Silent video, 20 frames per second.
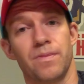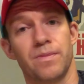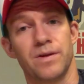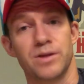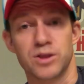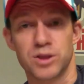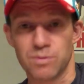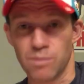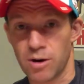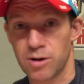
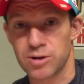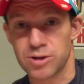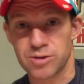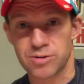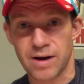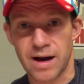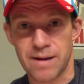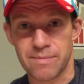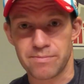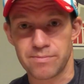the smart
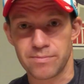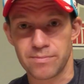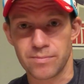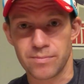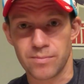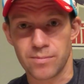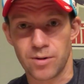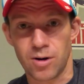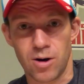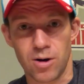strap
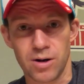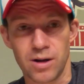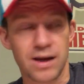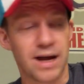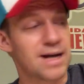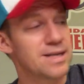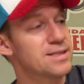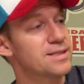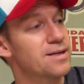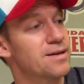all
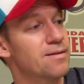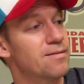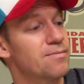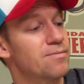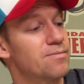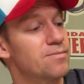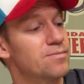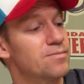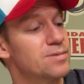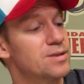elastic
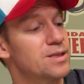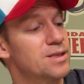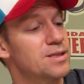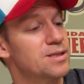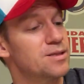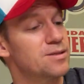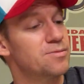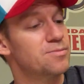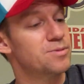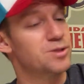
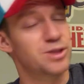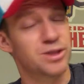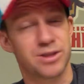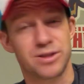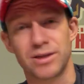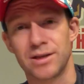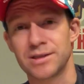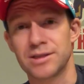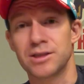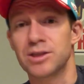system
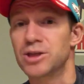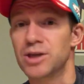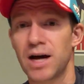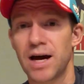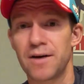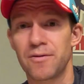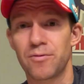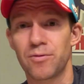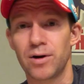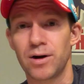just doesn't
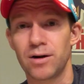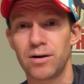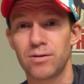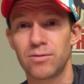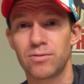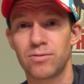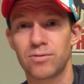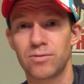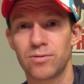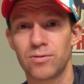jive
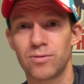well